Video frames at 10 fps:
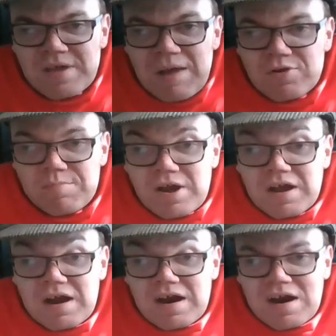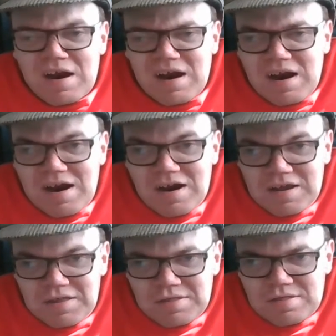captured by
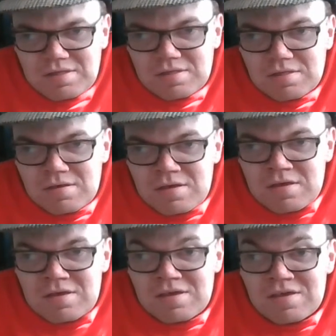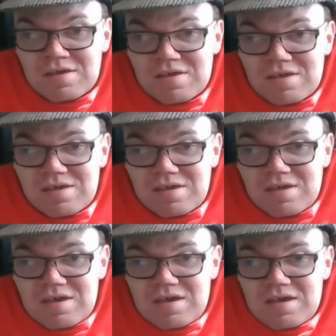Argus,
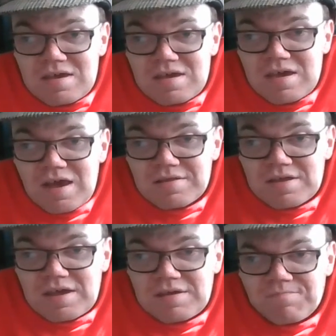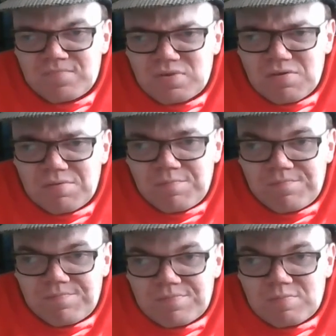he actually
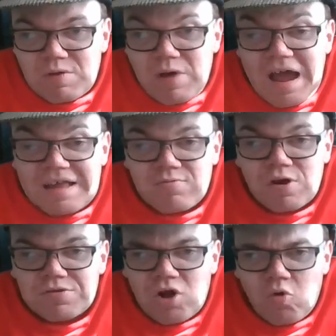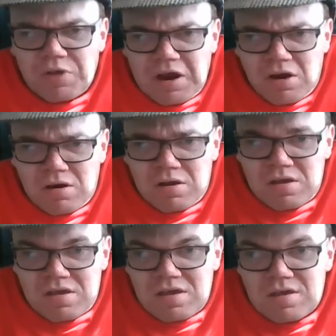won't go there
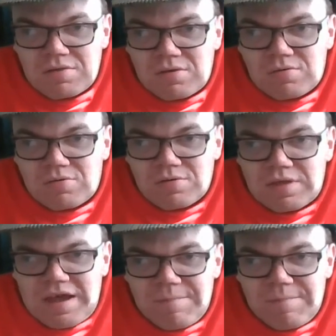to just